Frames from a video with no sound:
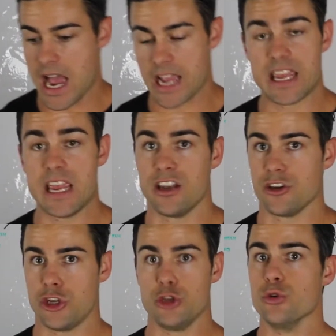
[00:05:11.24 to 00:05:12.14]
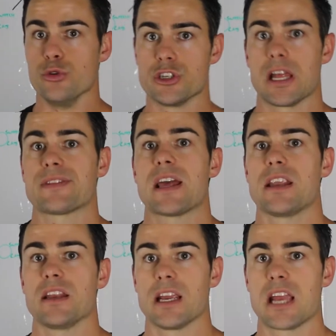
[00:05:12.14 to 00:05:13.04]
Again, huge. Like
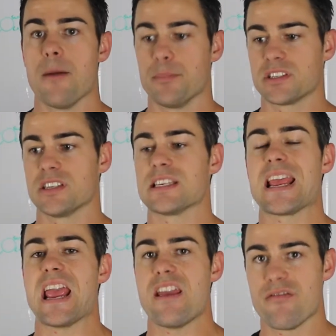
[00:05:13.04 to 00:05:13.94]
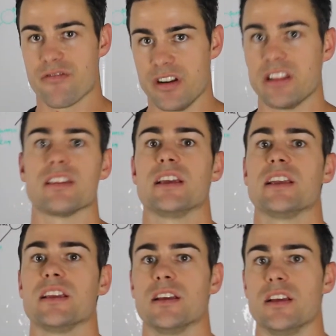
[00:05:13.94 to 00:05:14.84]
that encompasses
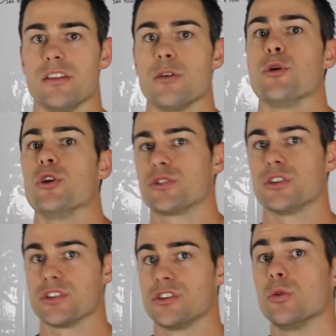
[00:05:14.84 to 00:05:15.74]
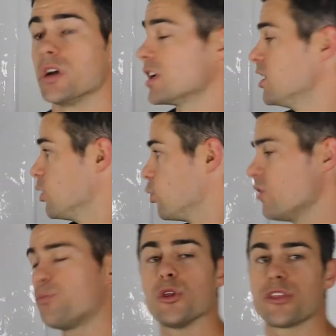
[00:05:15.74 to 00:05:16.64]
everything the person is doing.
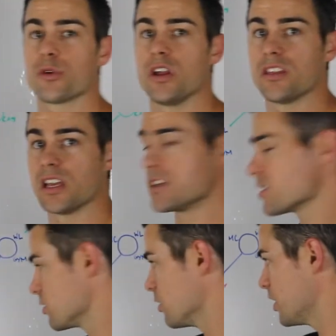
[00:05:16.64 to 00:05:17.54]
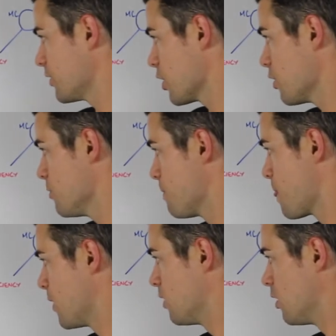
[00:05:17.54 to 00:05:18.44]
We've put 3 things on it though.
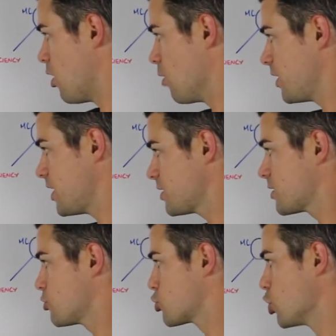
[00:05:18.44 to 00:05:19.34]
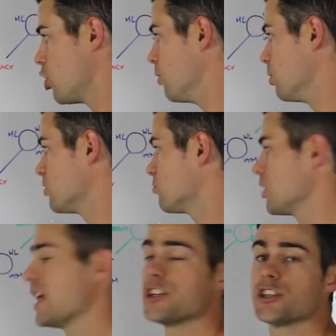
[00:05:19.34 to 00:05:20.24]
Hobbies, job,
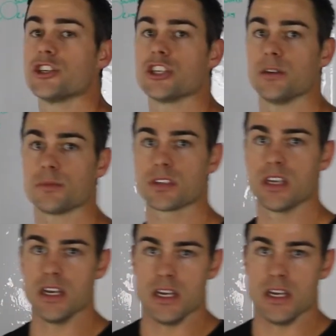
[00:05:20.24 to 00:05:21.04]
relationships.